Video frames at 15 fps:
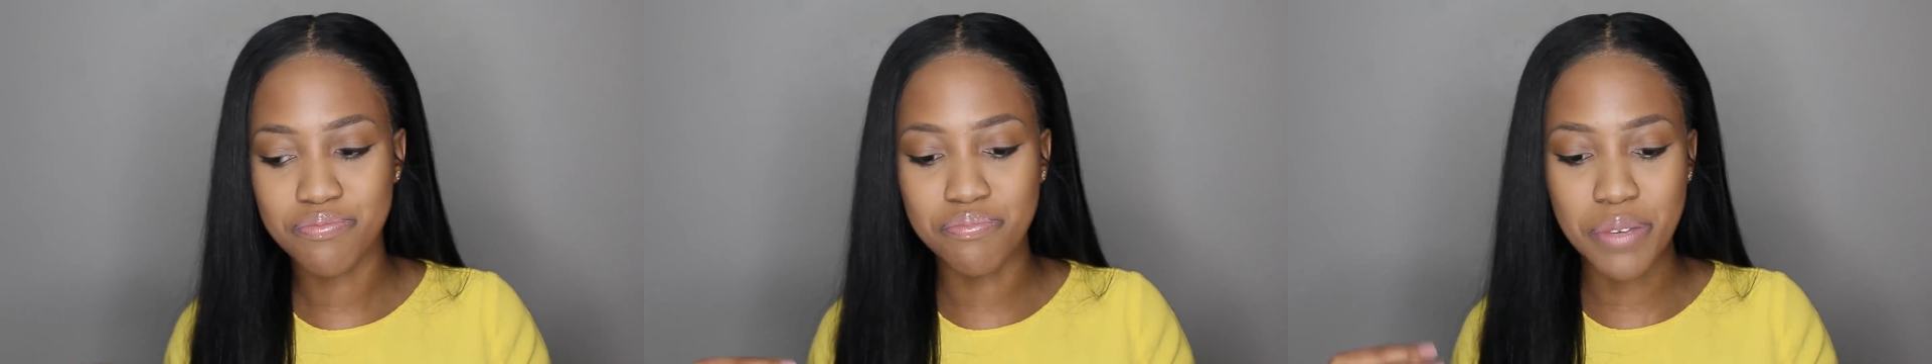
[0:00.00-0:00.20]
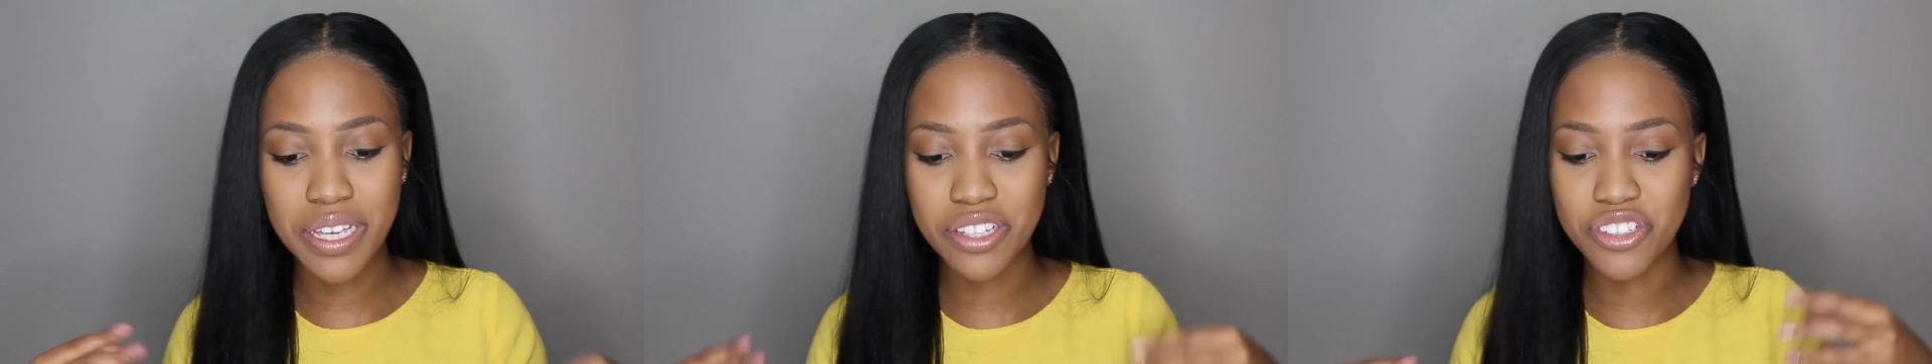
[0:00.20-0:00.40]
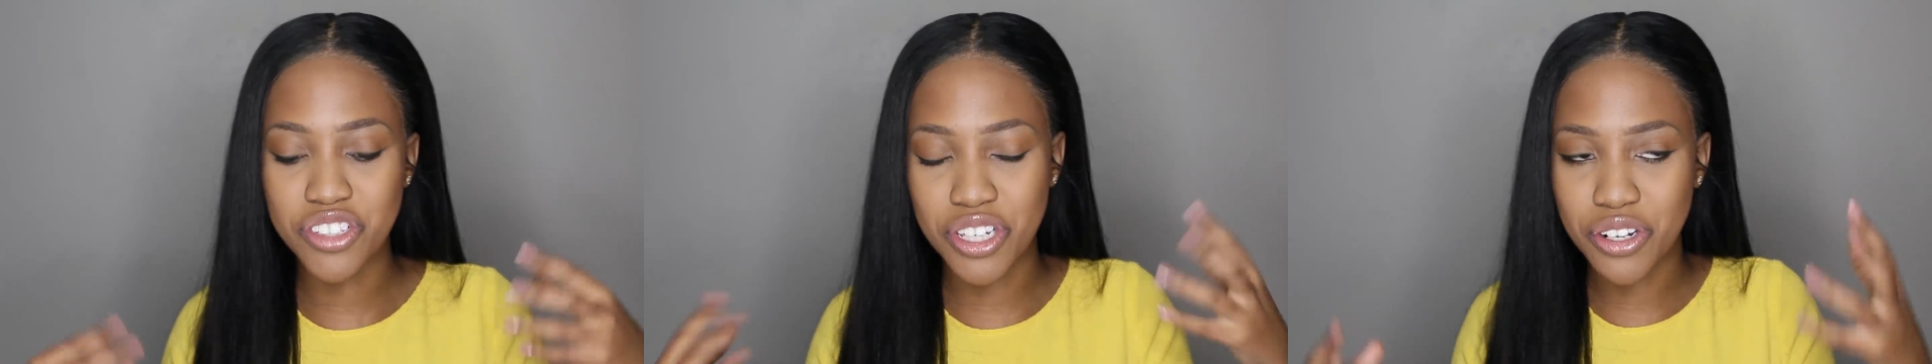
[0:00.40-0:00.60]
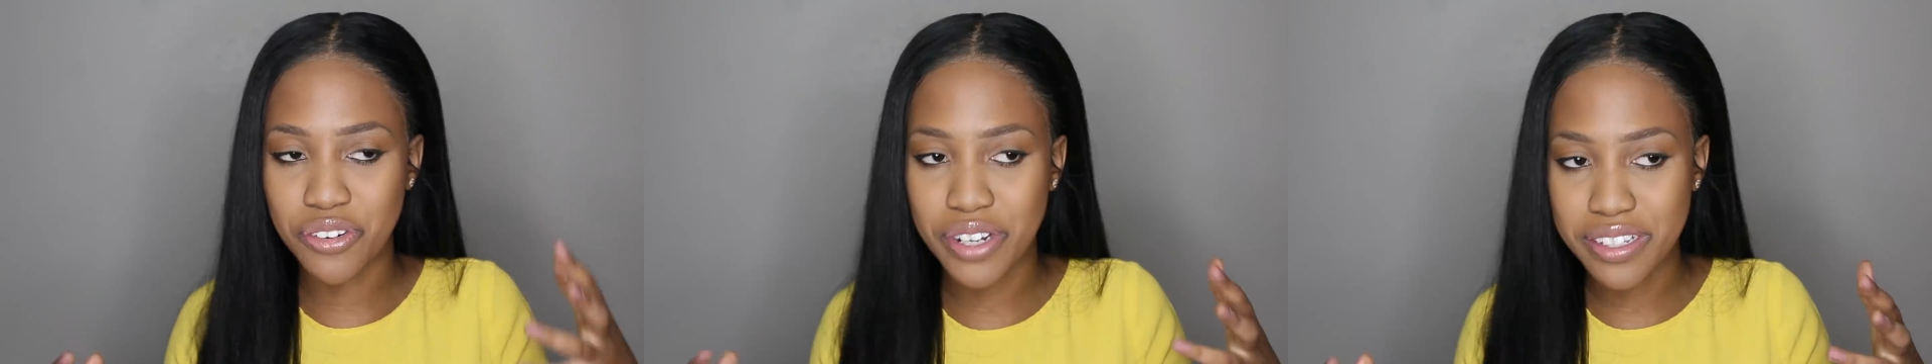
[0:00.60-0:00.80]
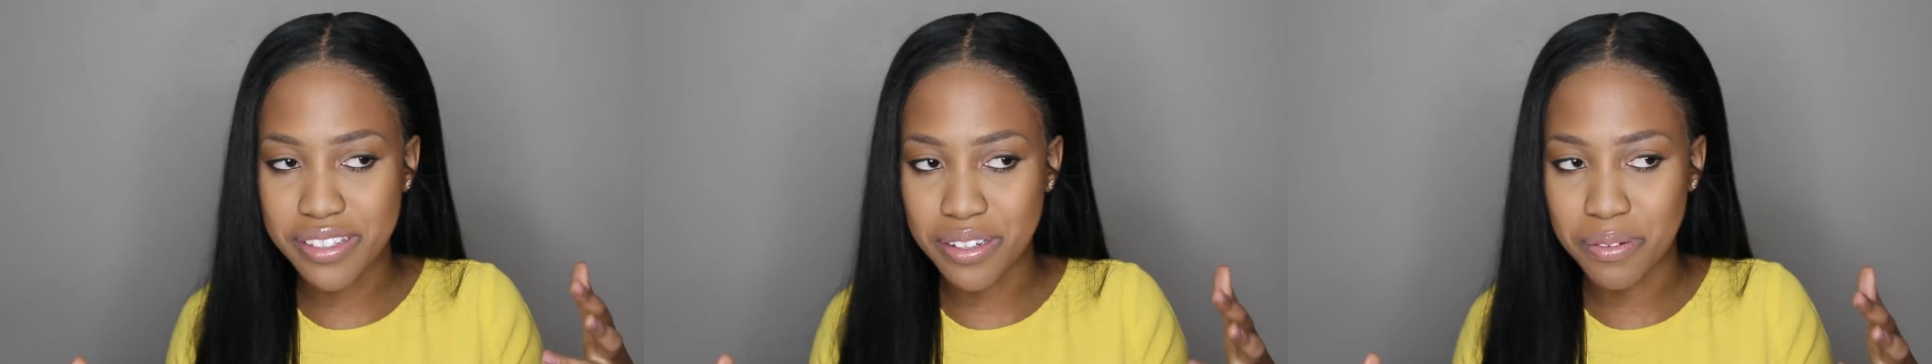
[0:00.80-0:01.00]
being
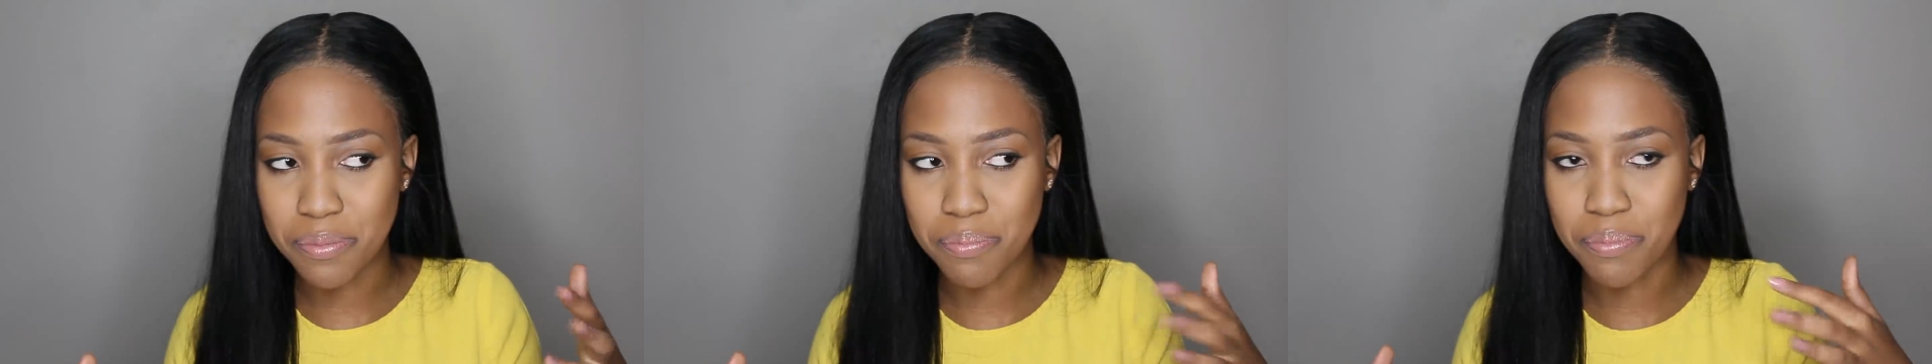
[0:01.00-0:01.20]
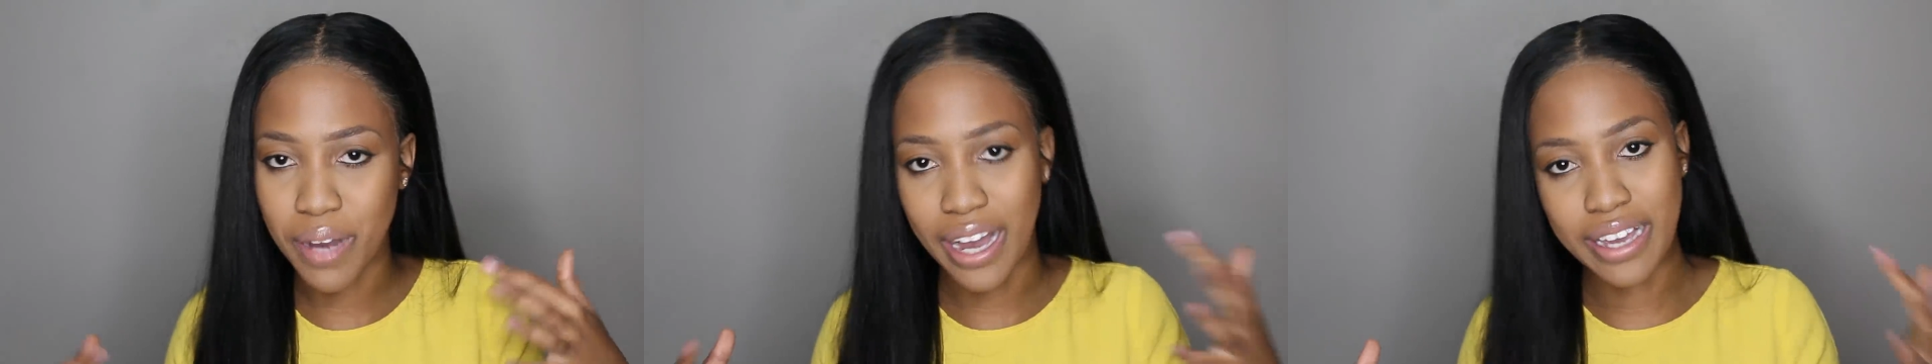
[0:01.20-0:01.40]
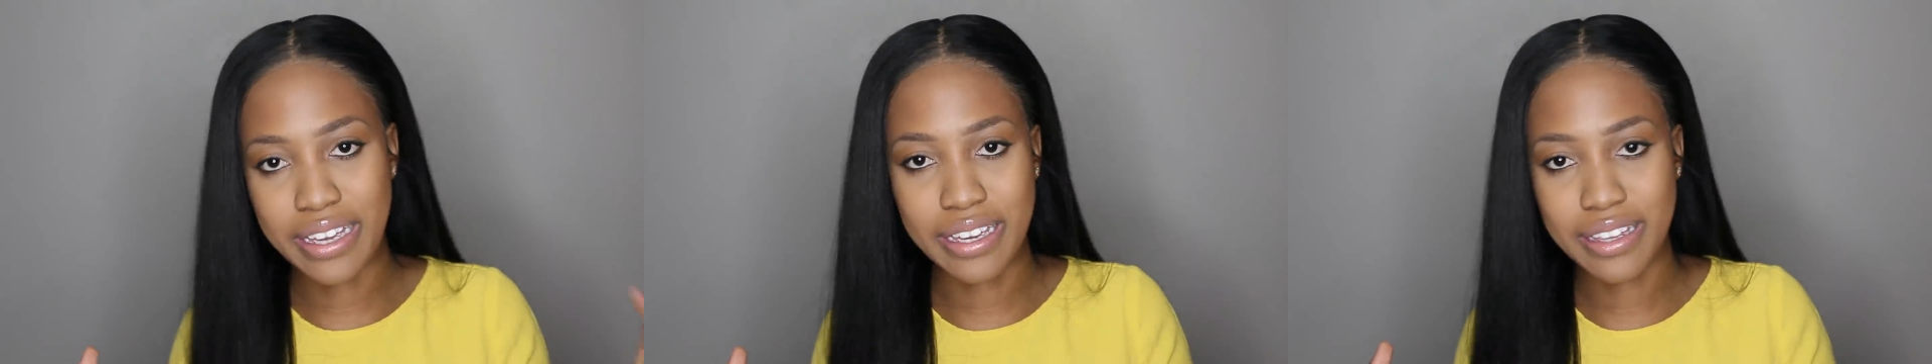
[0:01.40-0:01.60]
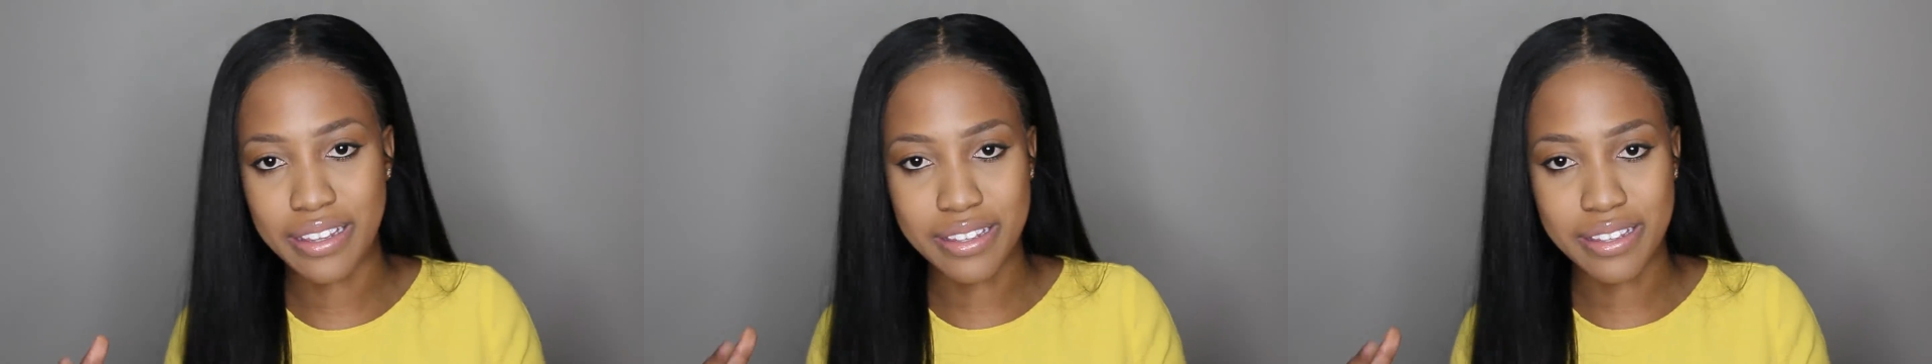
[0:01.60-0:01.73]
generated by